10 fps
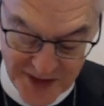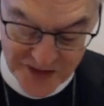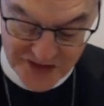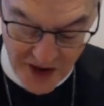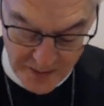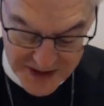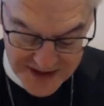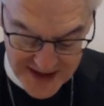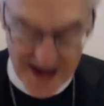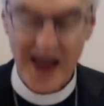shall
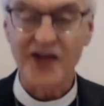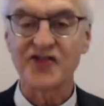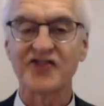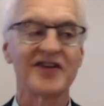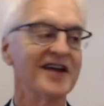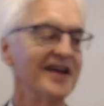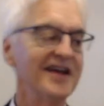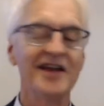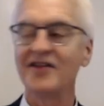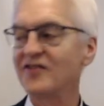be cast
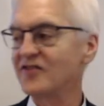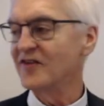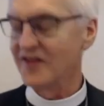into